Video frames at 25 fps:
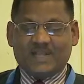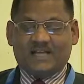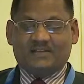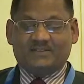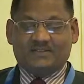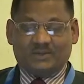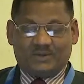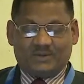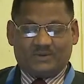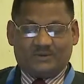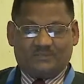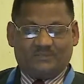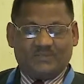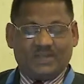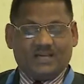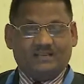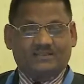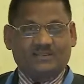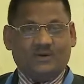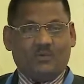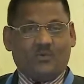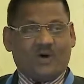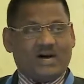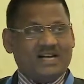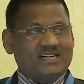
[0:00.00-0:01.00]
So
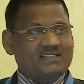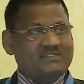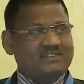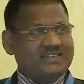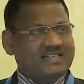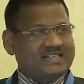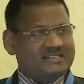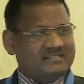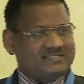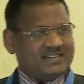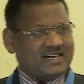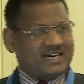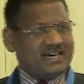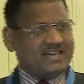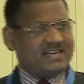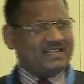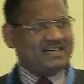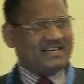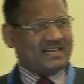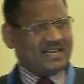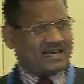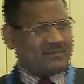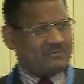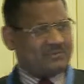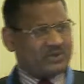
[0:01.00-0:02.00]
once we
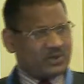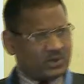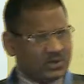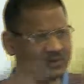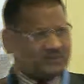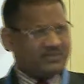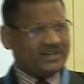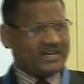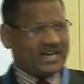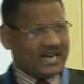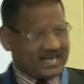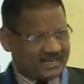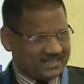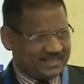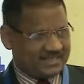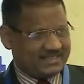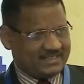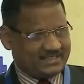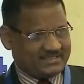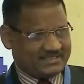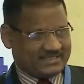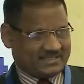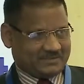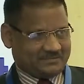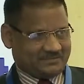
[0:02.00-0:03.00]
design a beautiful
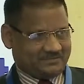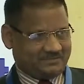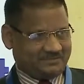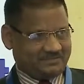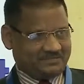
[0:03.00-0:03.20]
architecture,